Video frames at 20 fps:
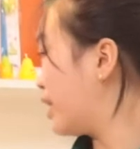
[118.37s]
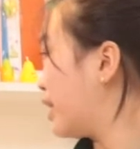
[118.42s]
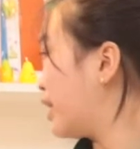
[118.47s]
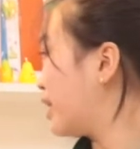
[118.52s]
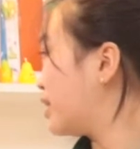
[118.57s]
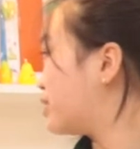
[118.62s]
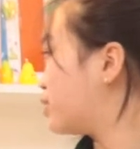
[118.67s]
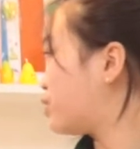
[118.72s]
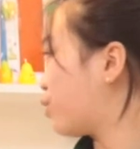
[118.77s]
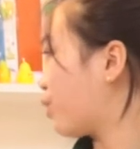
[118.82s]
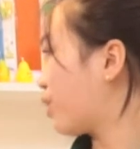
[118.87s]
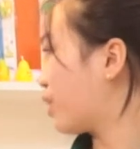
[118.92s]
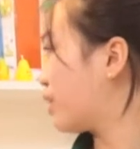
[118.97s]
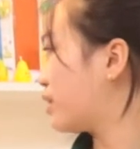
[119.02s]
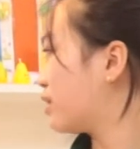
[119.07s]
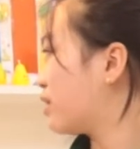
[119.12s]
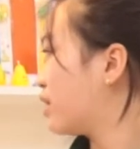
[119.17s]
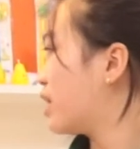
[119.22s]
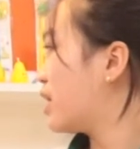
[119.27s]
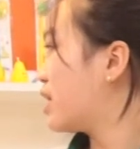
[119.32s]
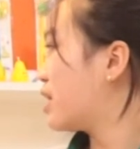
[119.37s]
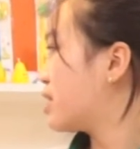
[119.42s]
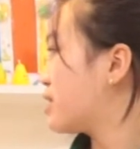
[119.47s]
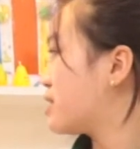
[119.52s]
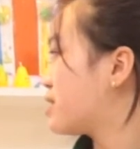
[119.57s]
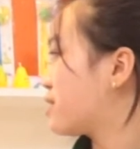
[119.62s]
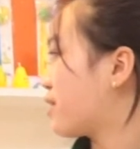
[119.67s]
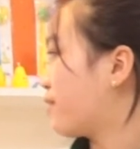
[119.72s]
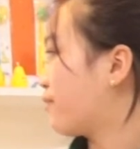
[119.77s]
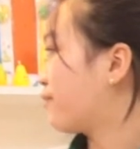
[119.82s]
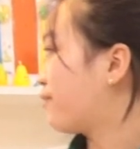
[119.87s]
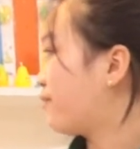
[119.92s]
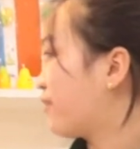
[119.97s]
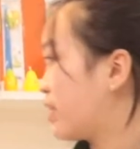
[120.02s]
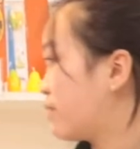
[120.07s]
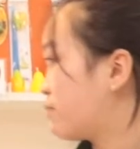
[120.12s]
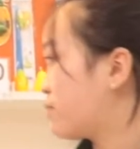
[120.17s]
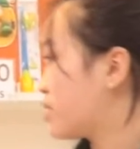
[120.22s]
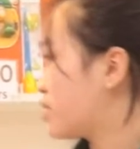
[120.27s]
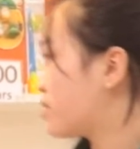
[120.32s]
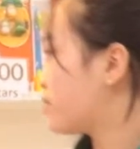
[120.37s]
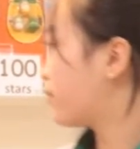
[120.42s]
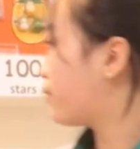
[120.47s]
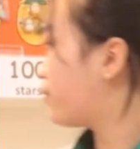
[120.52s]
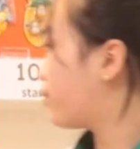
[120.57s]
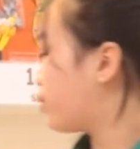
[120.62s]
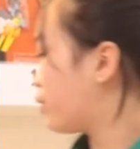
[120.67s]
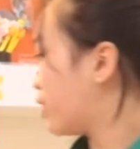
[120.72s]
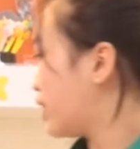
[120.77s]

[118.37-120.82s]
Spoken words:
enjoyed some famous food